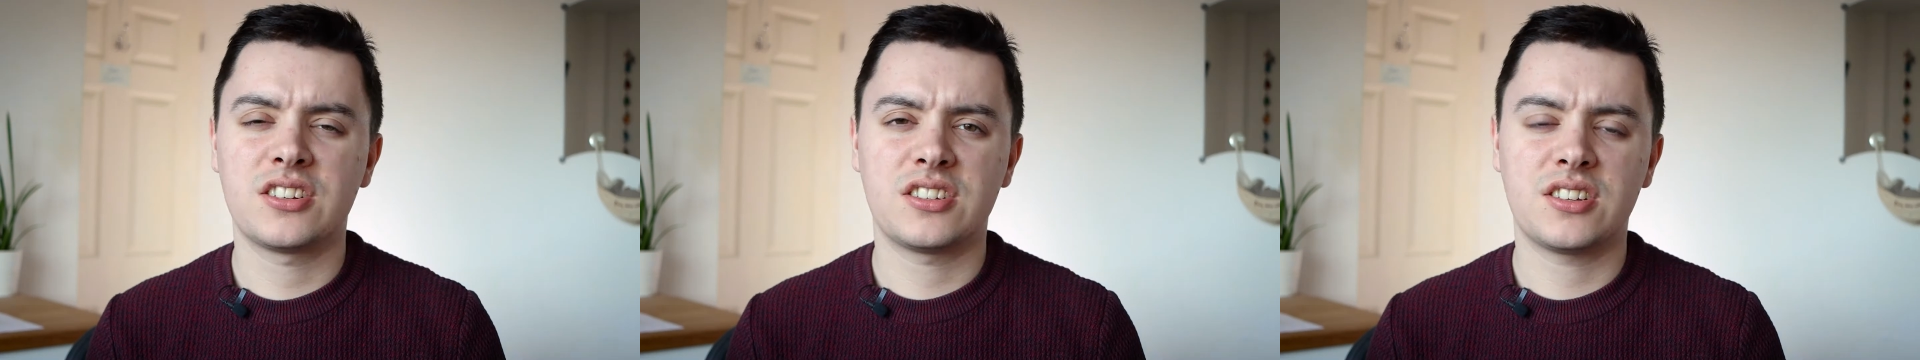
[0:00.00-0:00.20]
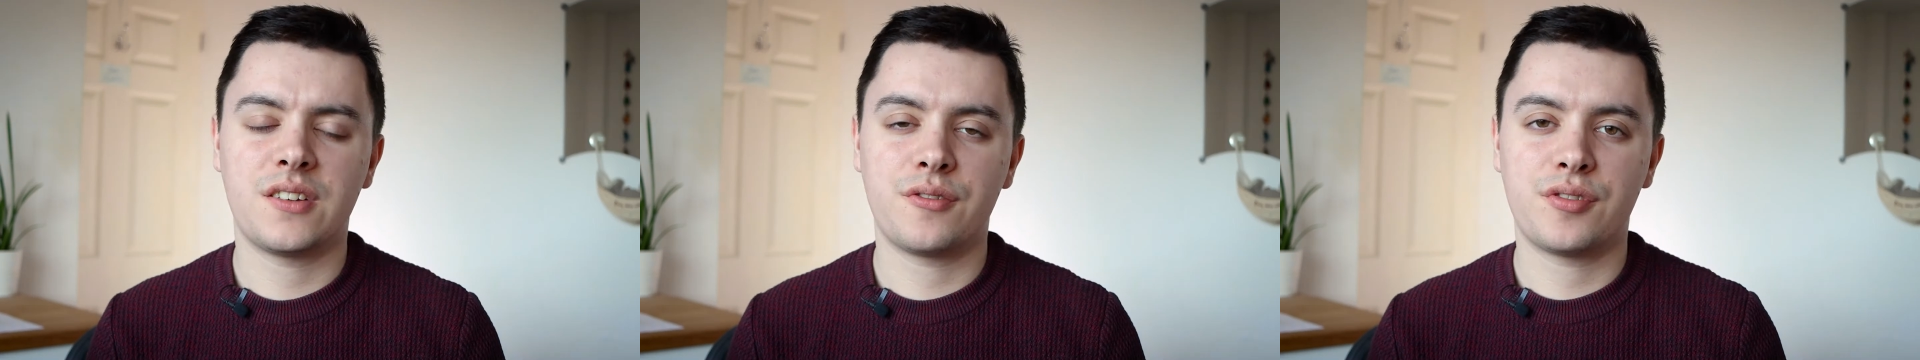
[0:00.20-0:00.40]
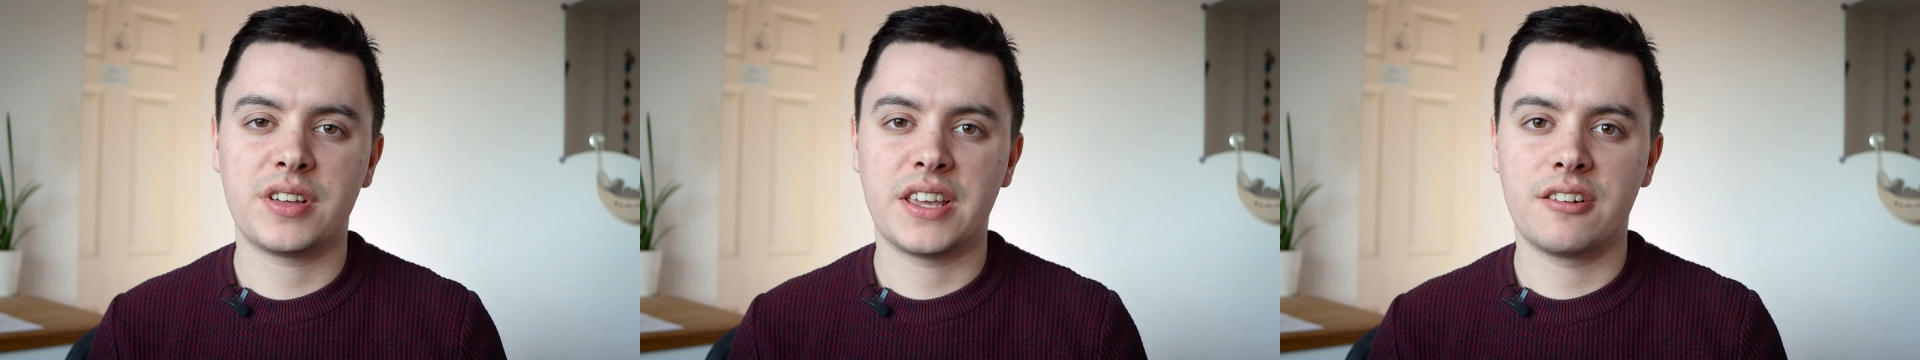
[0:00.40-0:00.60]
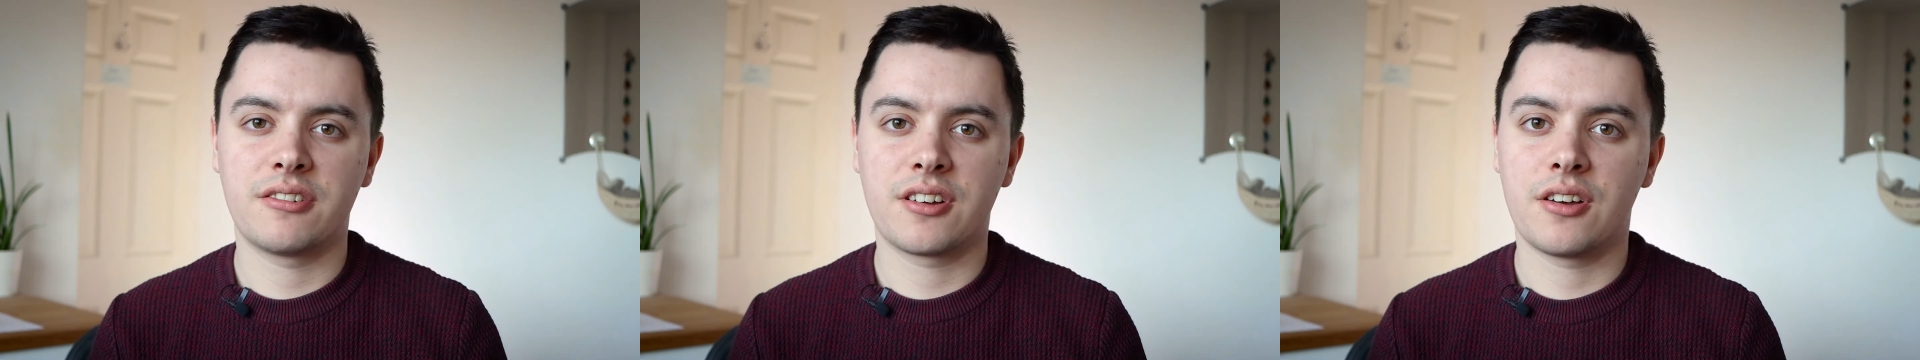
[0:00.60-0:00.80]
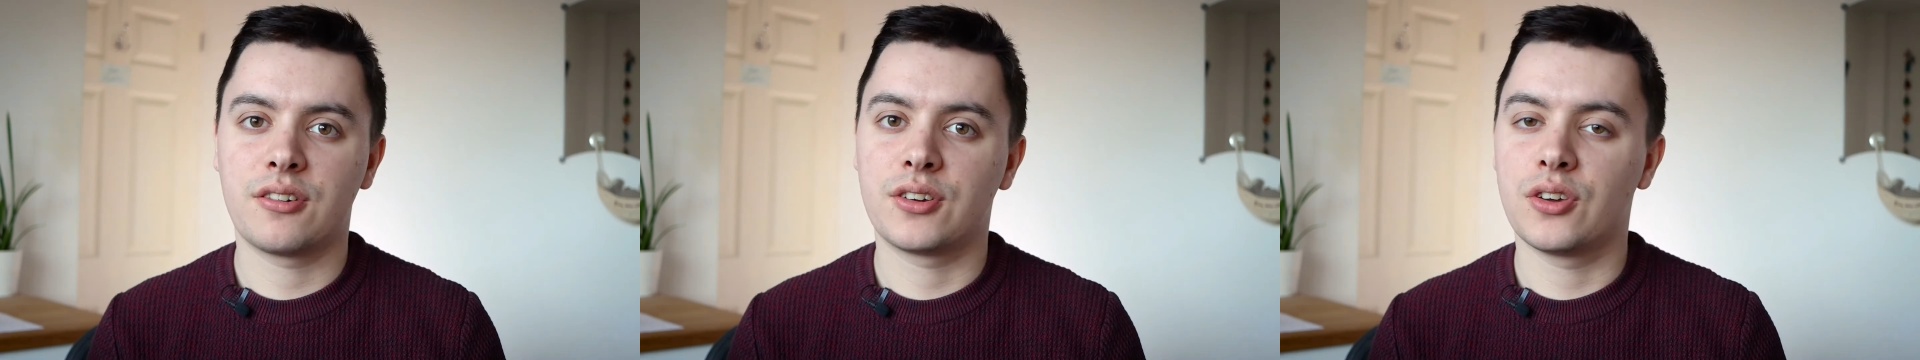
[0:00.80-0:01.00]
Just over a year
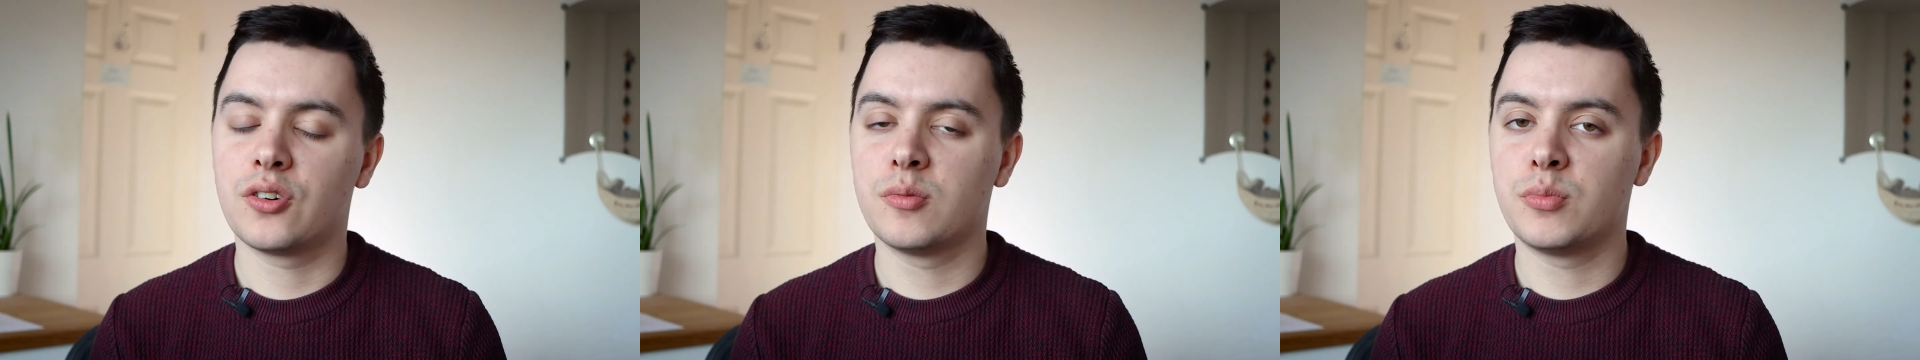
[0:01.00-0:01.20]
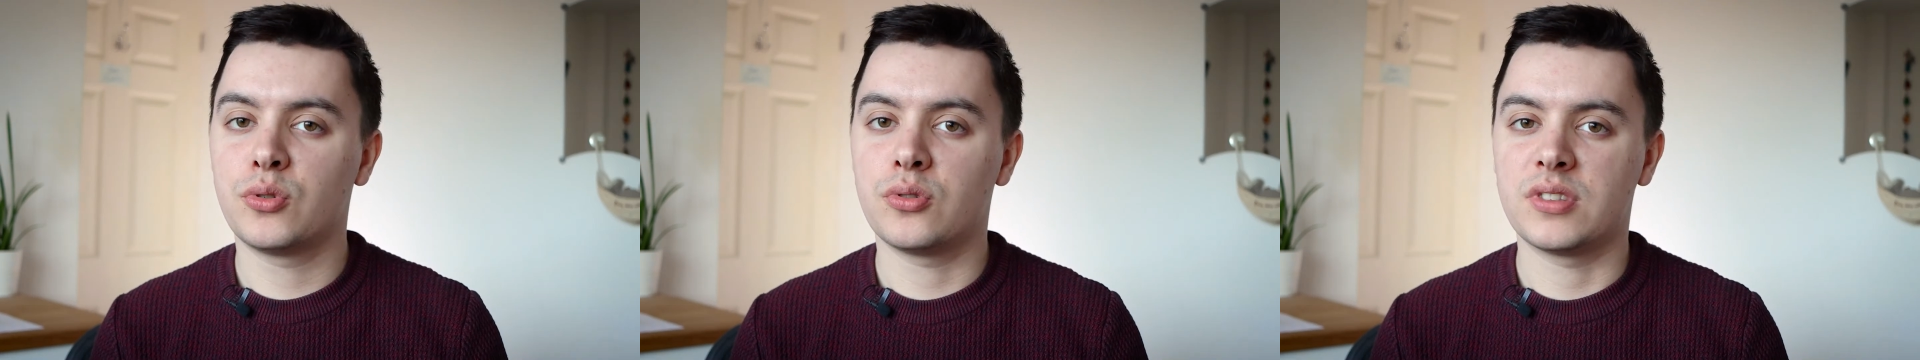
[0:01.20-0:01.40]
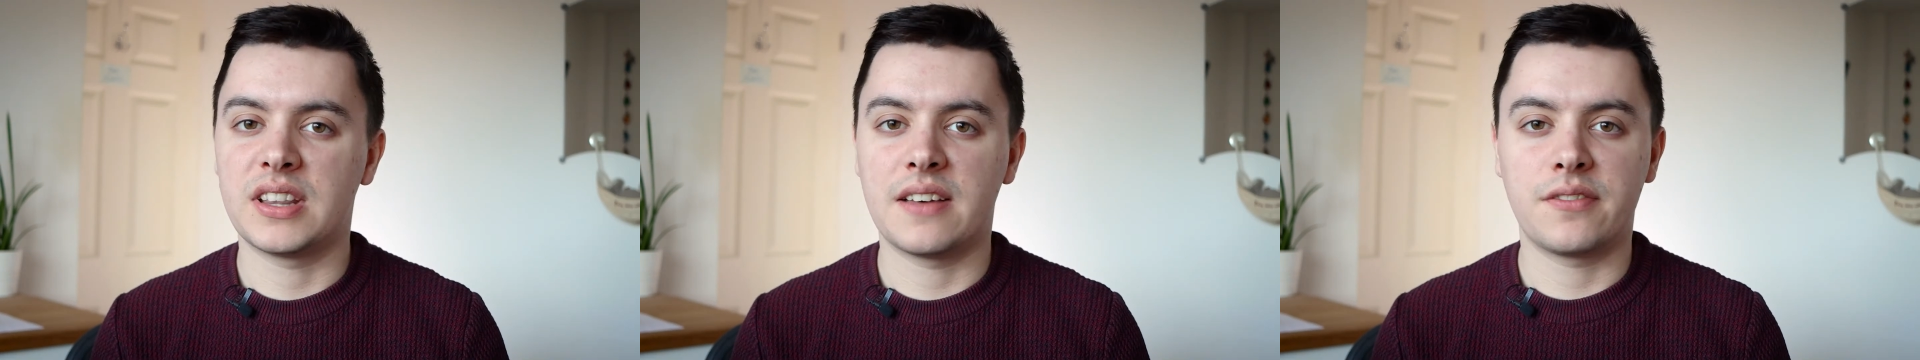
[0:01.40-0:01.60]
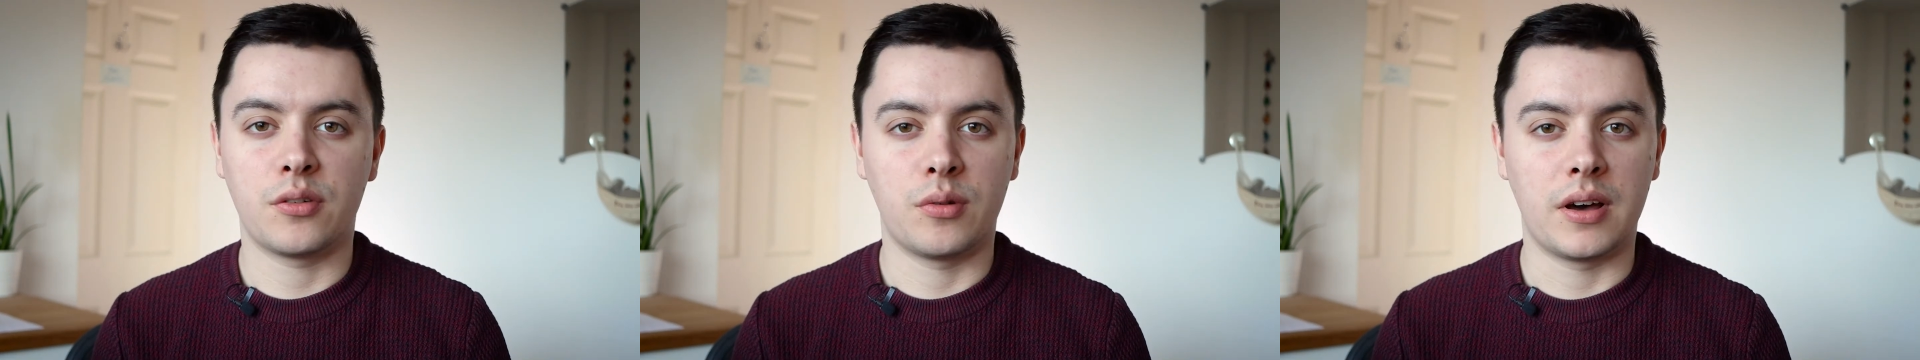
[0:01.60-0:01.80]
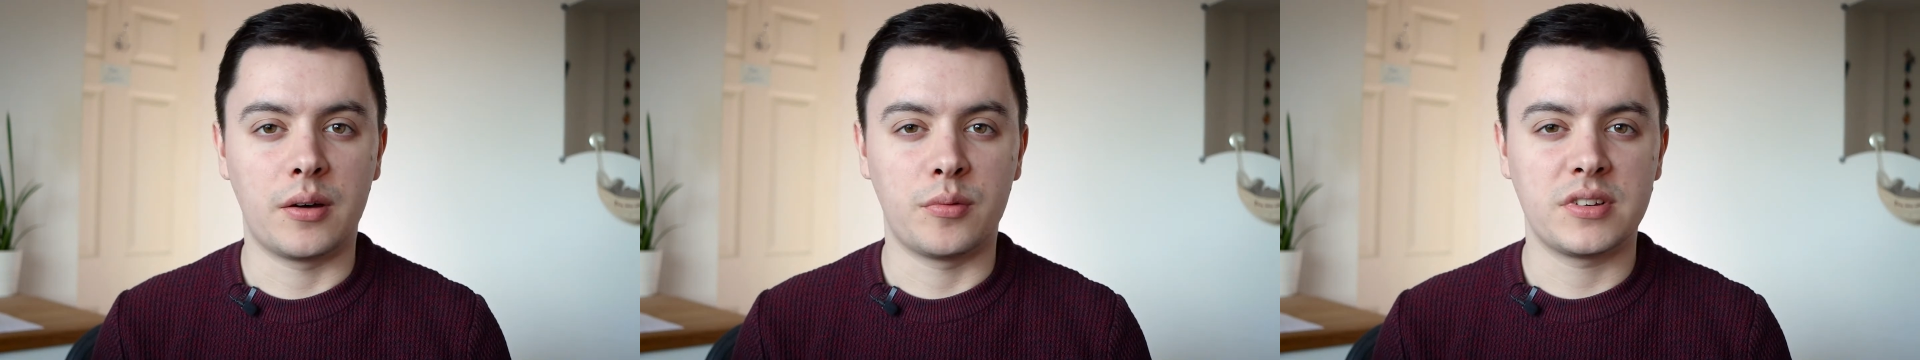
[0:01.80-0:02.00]
ago, Google bought
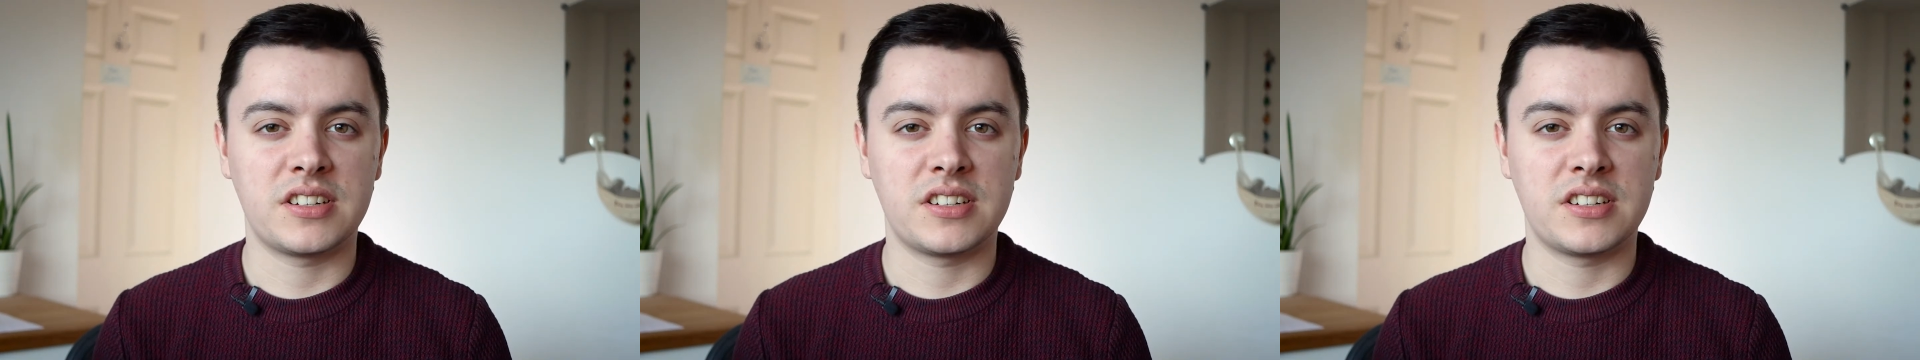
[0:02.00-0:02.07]
Neverware,